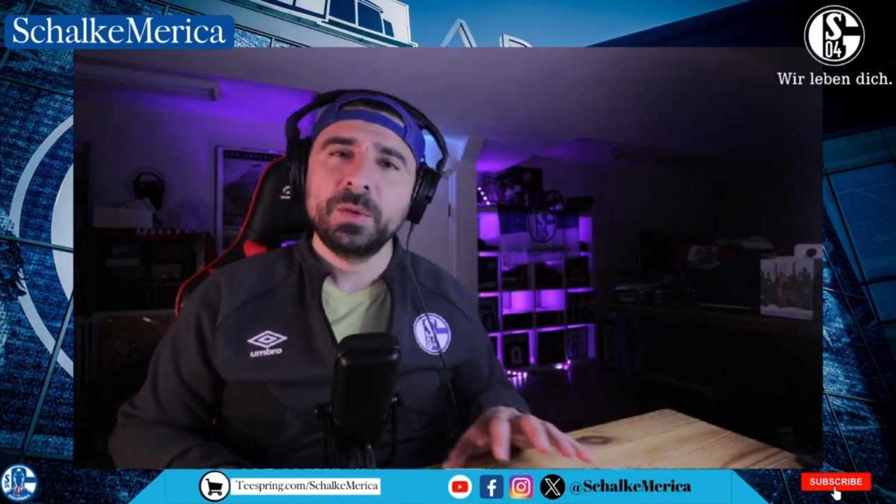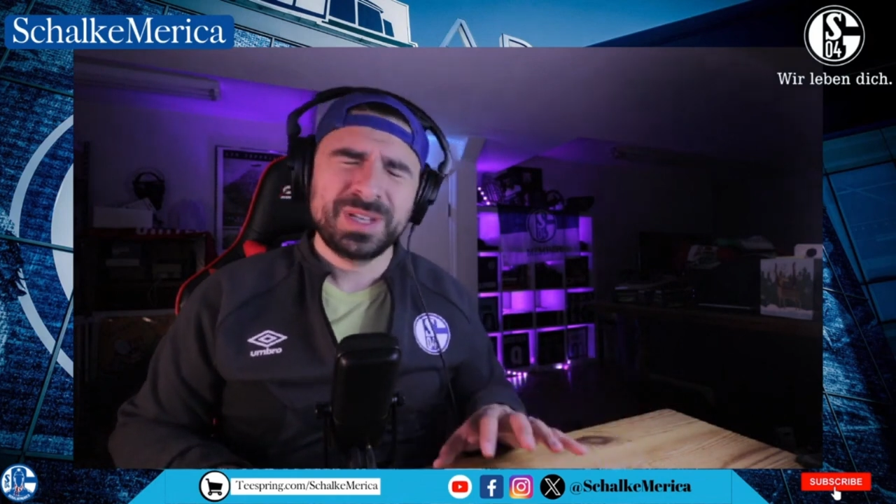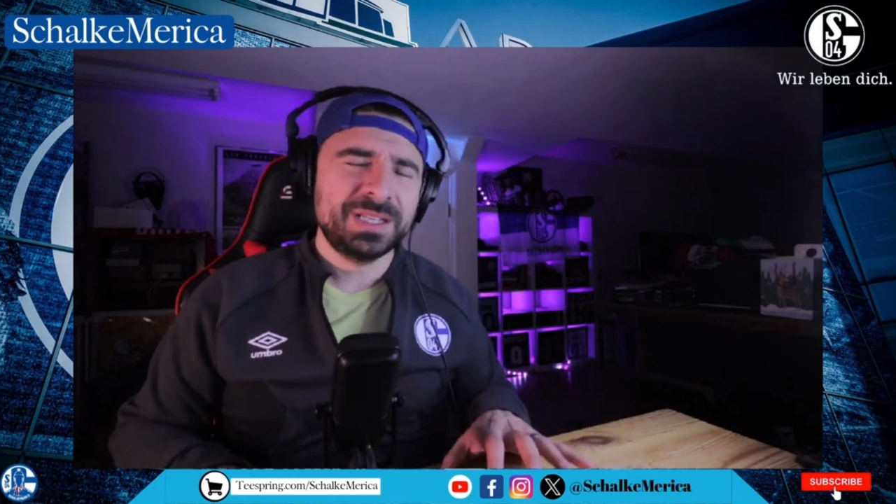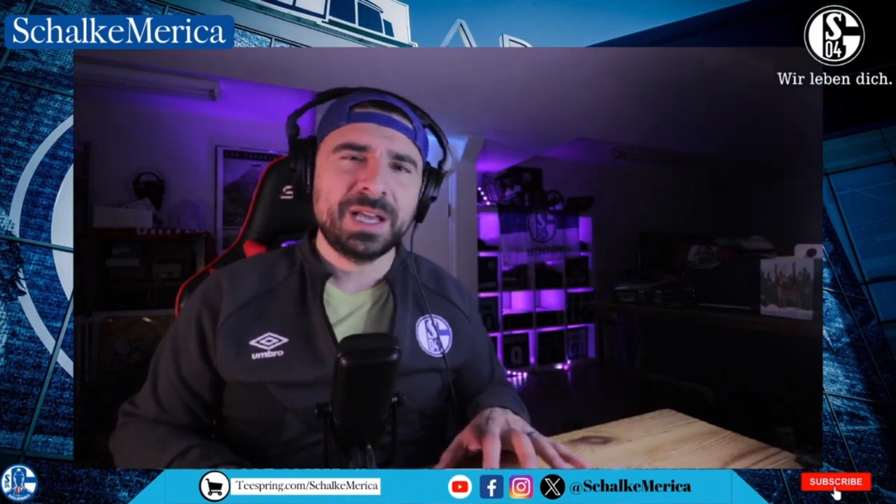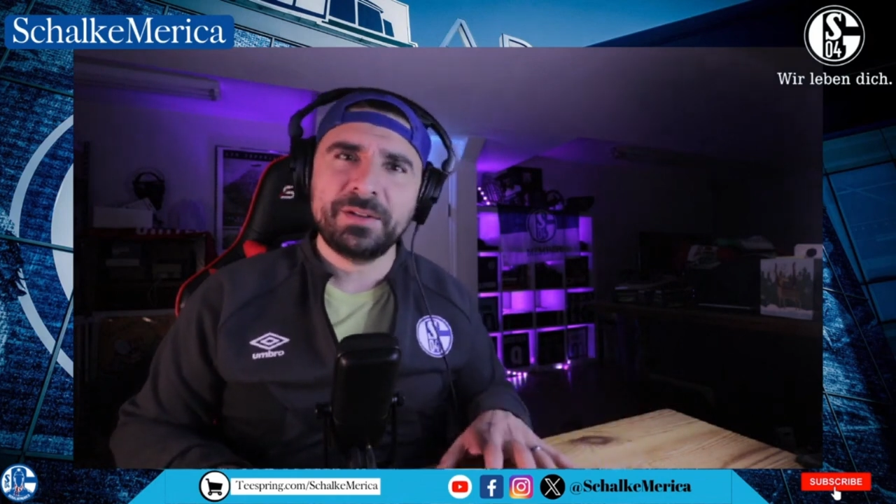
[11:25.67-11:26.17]

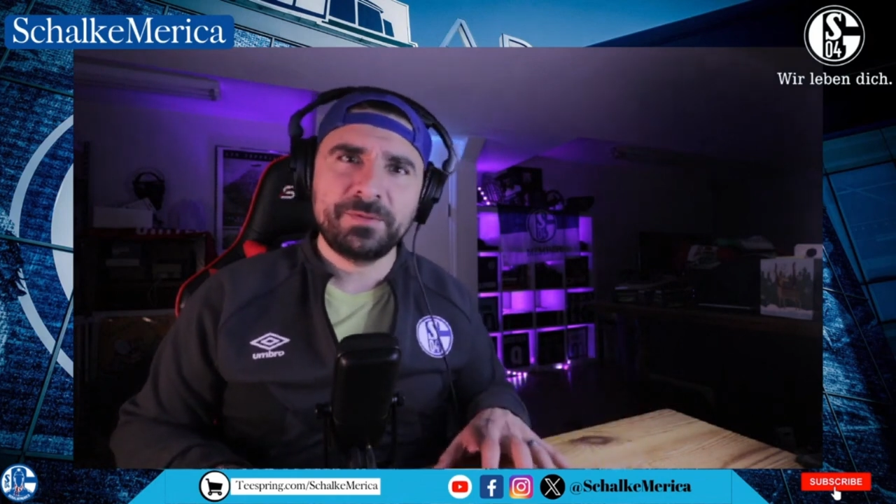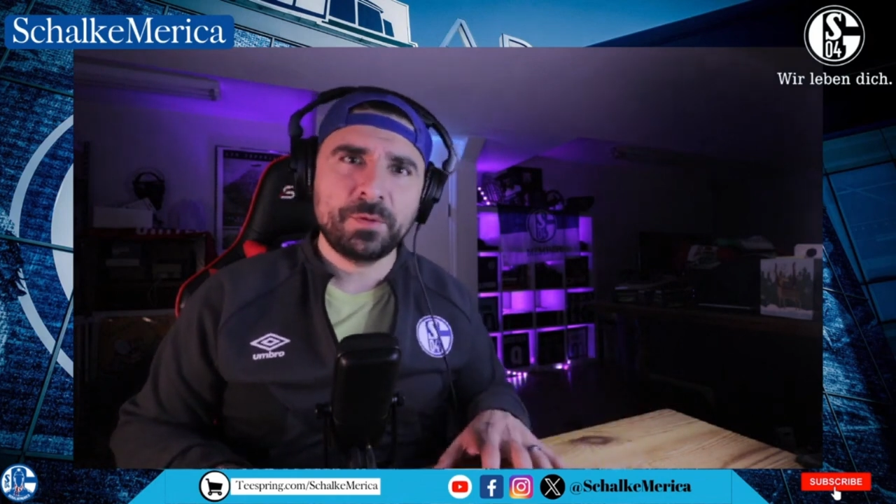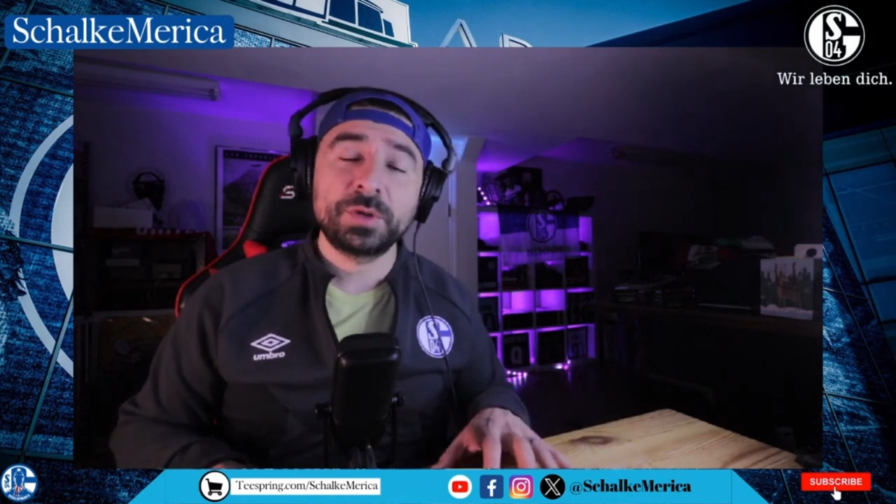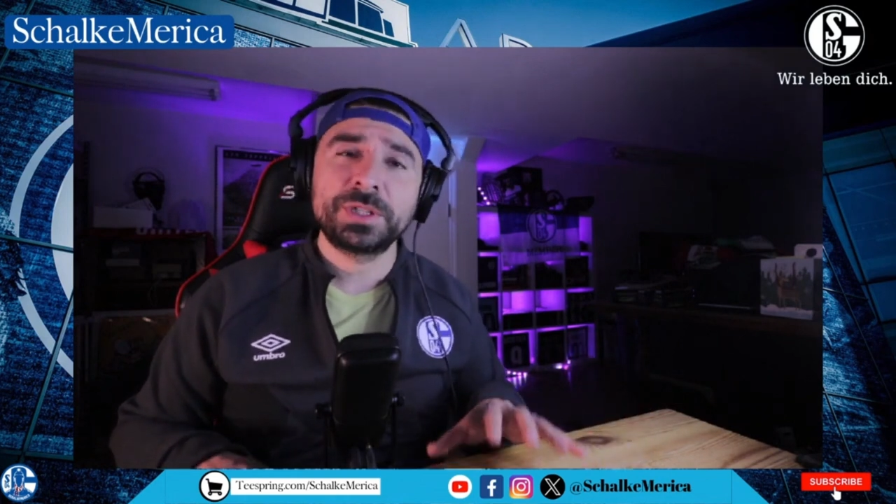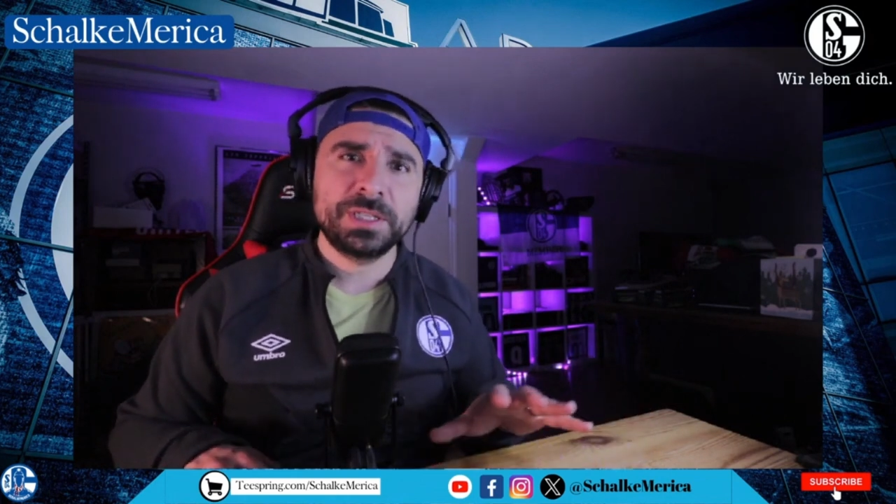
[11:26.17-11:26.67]
We cannot
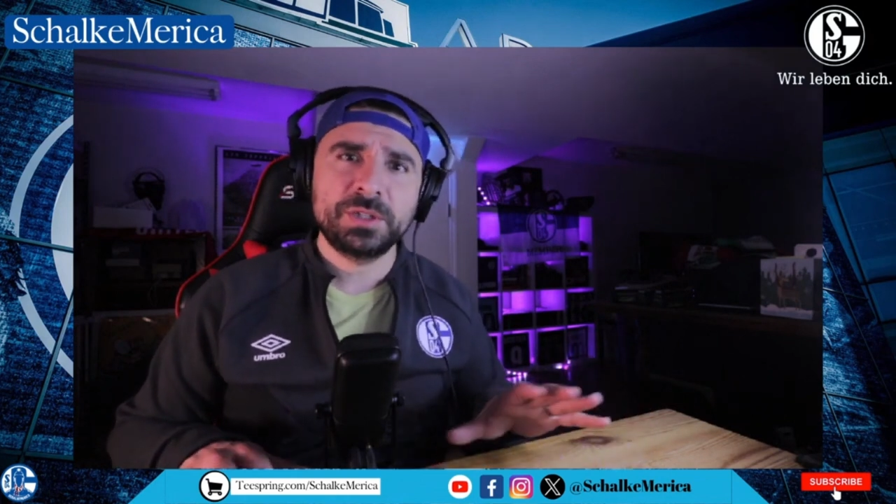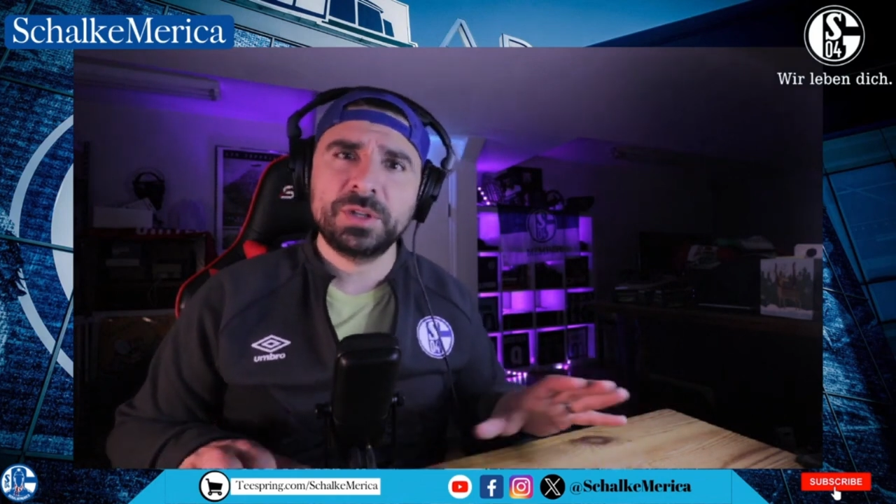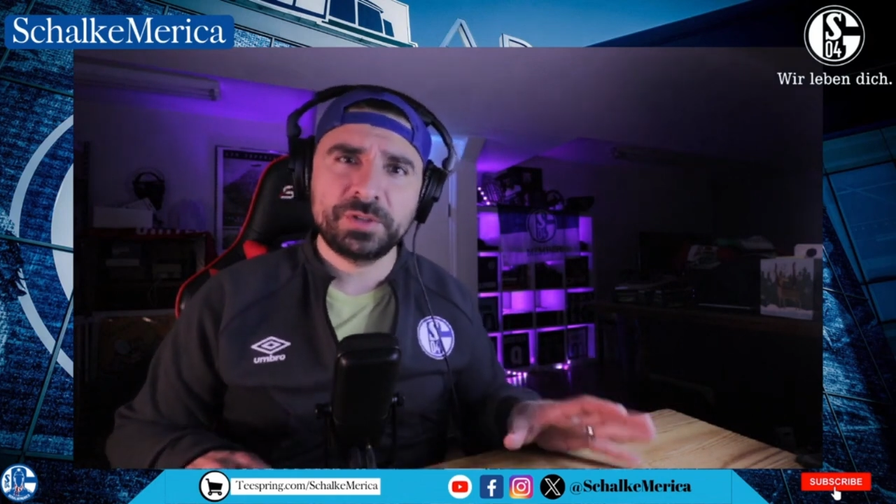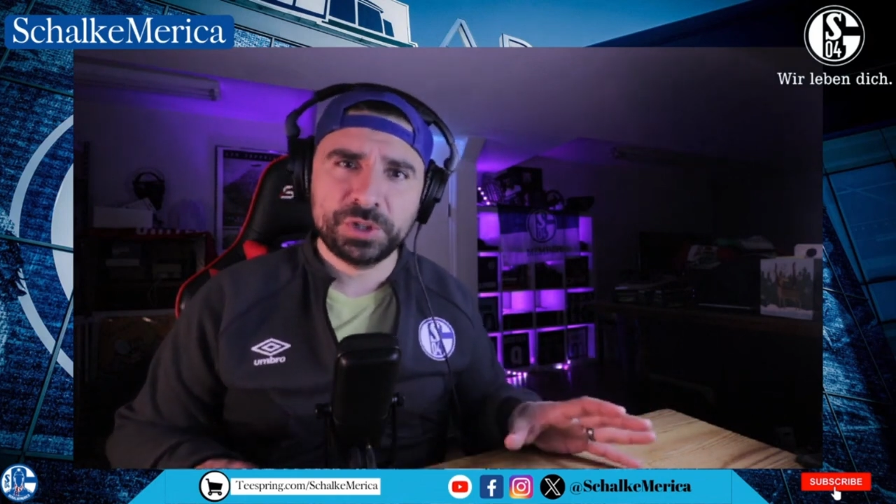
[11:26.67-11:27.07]
afford to get into another